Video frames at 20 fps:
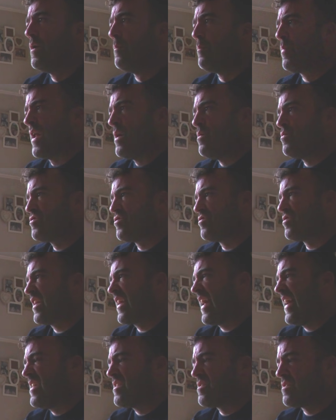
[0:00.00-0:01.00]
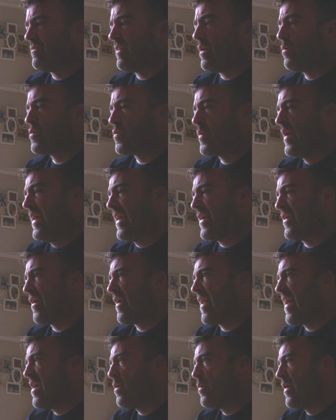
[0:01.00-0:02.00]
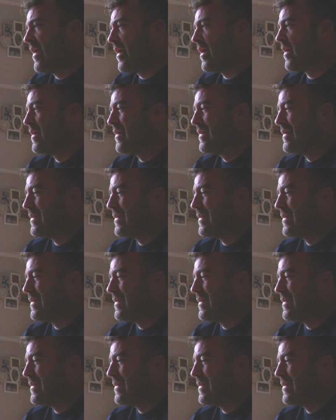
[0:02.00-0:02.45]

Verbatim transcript: but it was just a case of I was working on a wing.